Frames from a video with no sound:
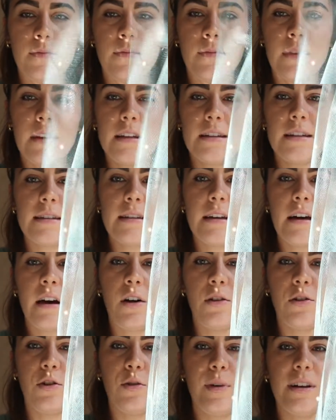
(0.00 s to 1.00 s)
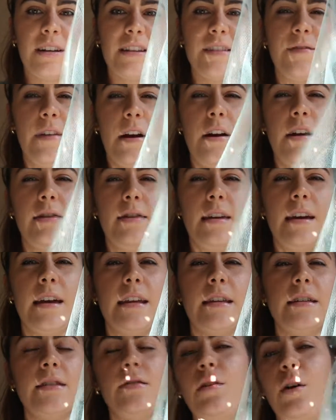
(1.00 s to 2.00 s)
This is the color, but it's very
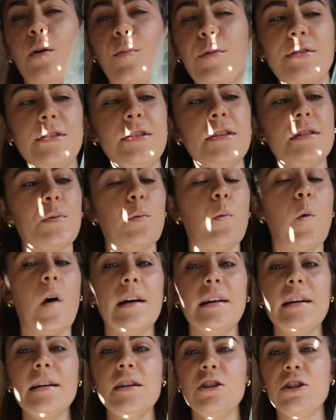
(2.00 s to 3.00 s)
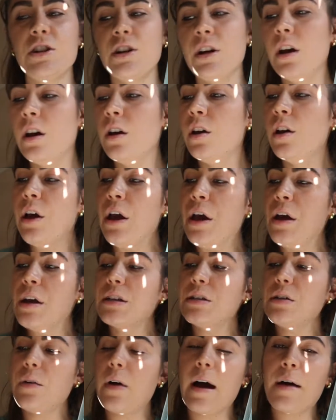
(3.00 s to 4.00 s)
thin, so it almost looks whitish.
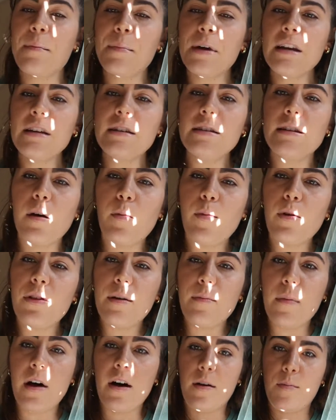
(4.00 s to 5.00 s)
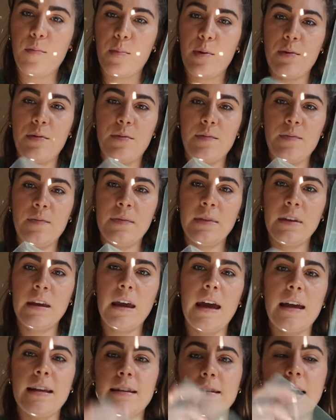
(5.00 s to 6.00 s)
So I'm gonna double them up
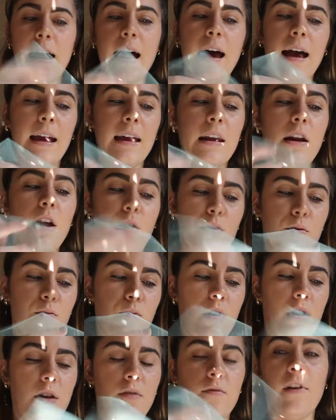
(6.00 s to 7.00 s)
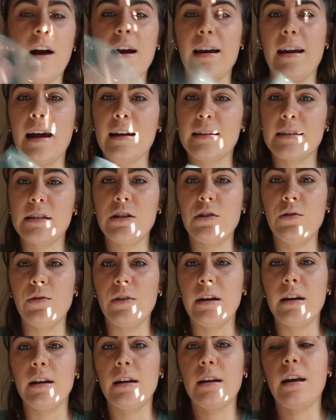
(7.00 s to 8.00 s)
and tie another one right next to
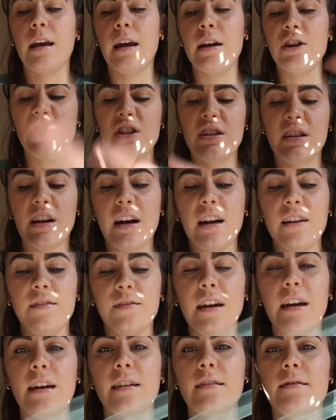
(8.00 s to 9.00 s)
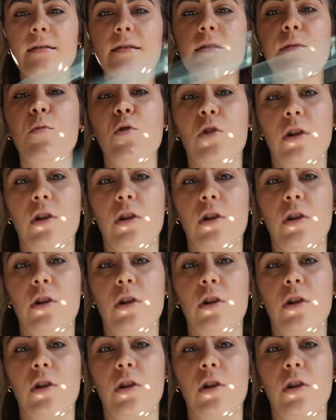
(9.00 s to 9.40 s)
it and just kind of get some more